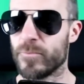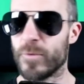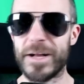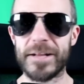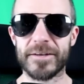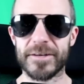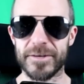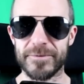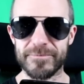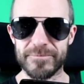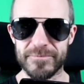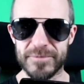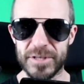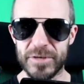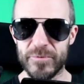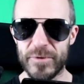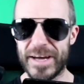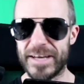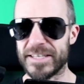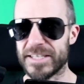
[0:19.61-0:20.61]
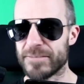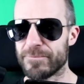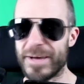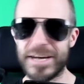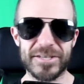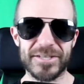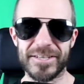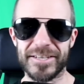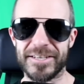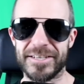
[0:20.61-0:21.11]
Welcome to a
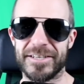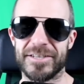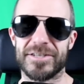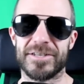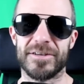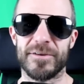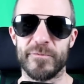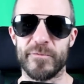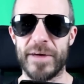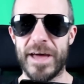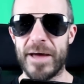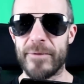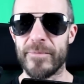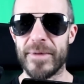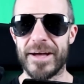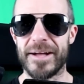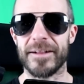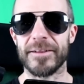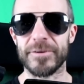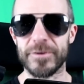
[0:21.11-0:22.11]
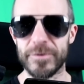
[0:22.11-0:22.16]
special edition of ML